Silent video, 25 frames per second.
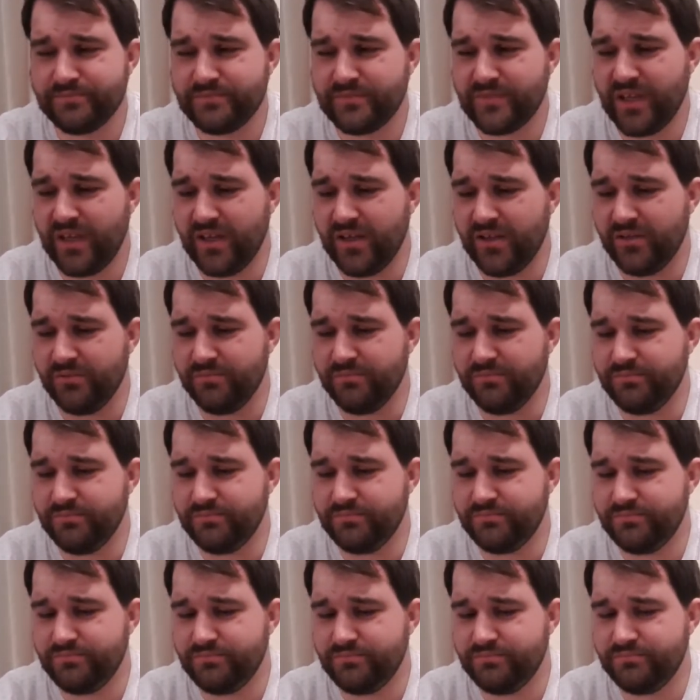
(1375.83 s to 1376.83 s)

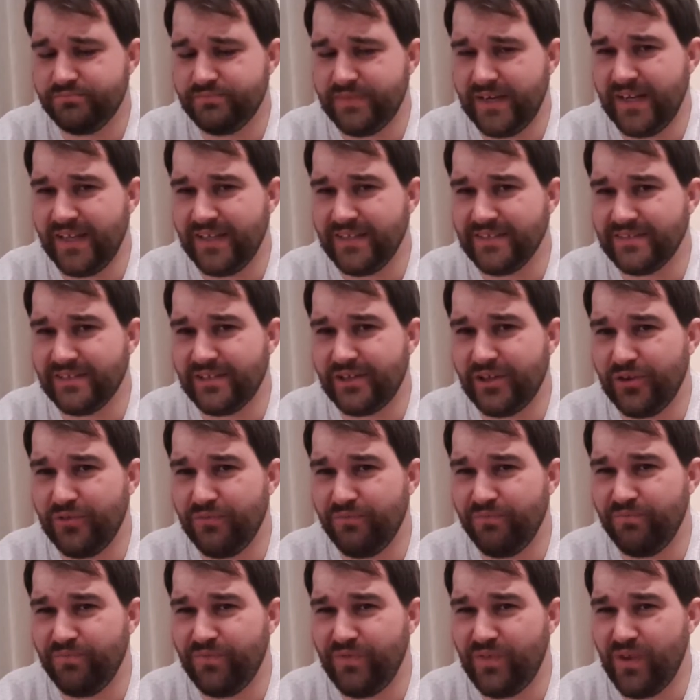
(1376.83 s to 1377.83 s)
Mainly because I don't
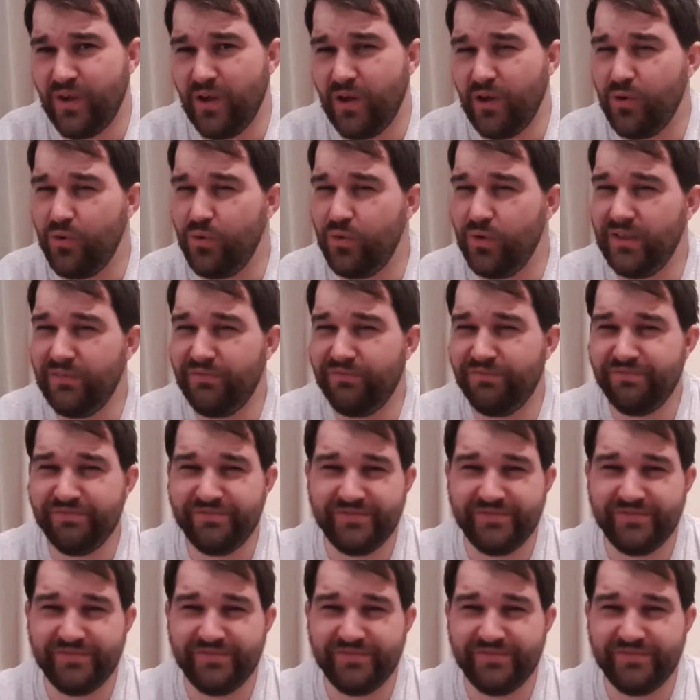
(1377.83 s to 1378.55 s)
know if